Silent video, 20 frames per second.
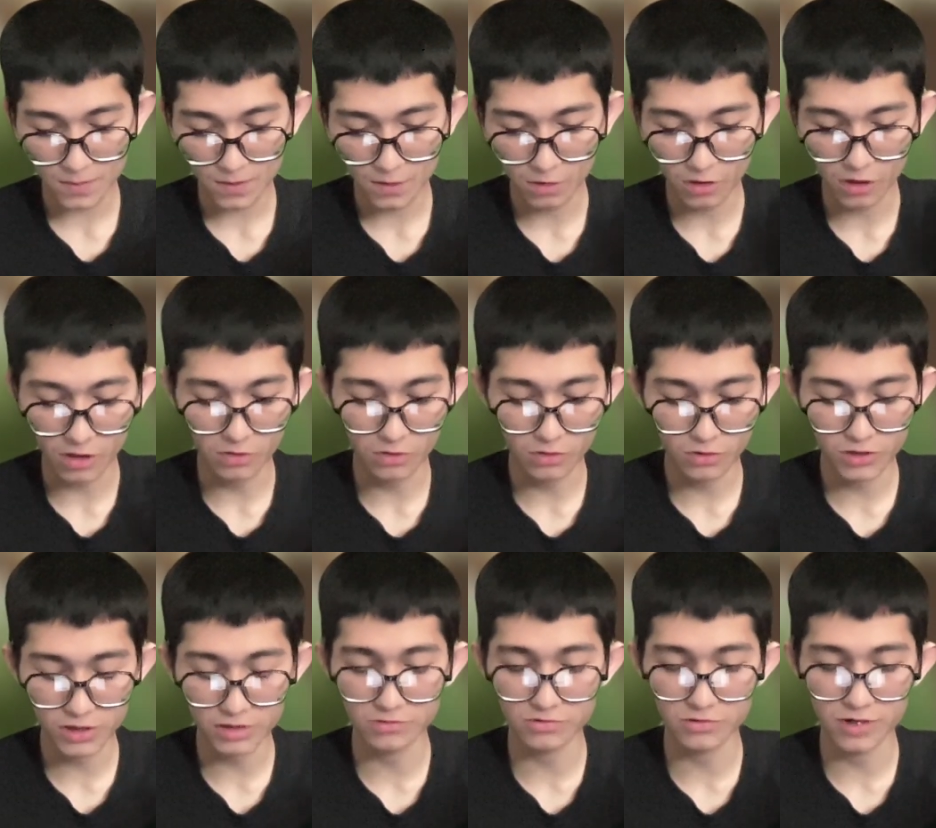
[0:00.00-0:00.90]
Okay, new
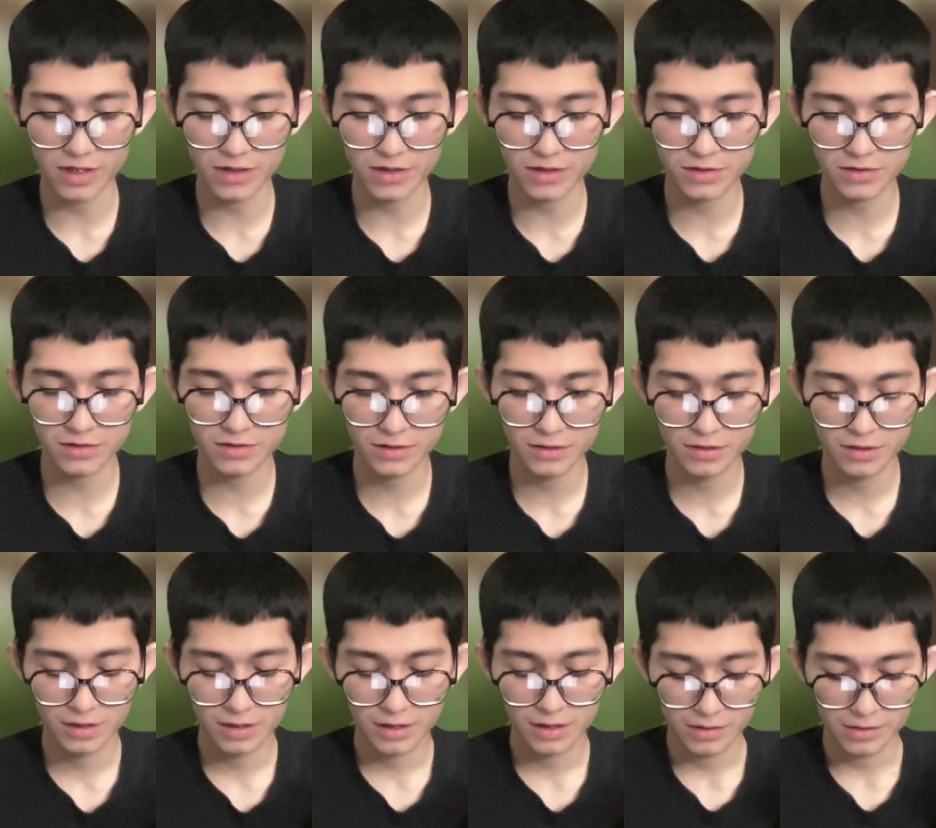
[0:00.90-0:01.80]
chat created.
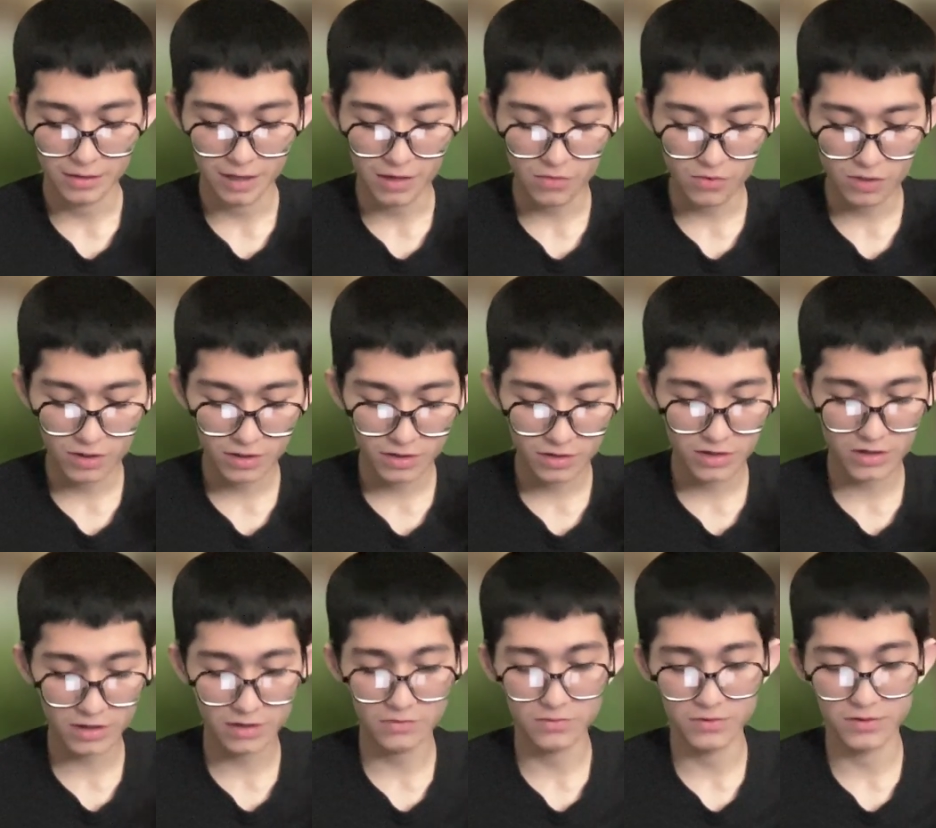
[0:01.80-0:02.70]
Now we can
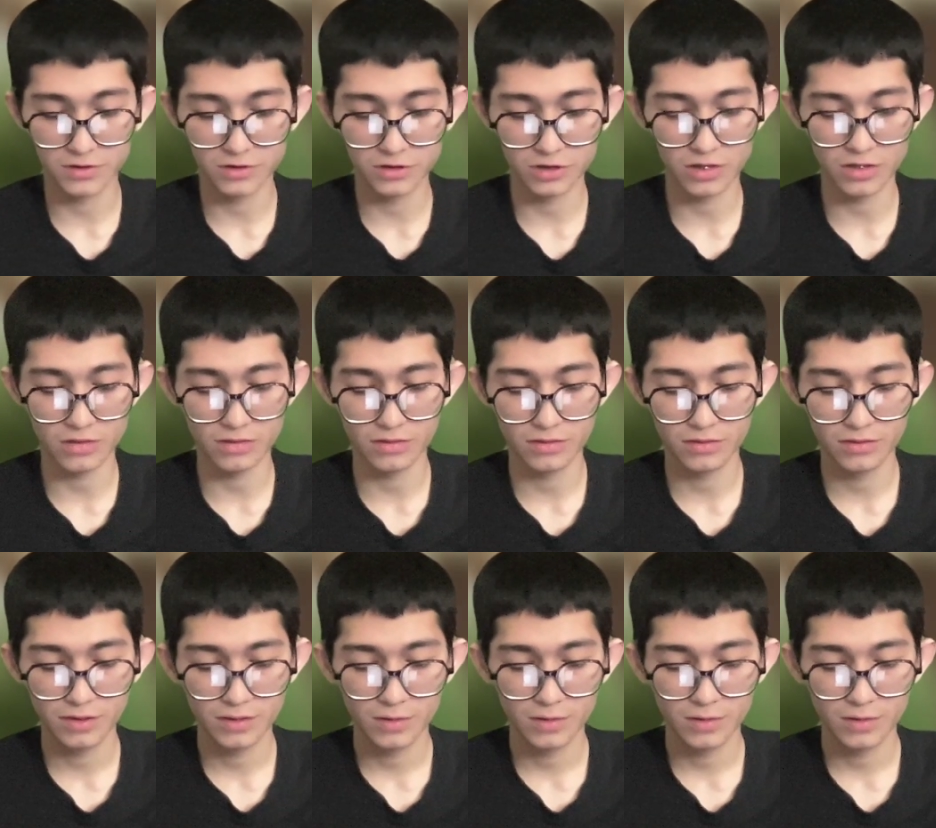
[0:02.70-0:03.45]
chat with John.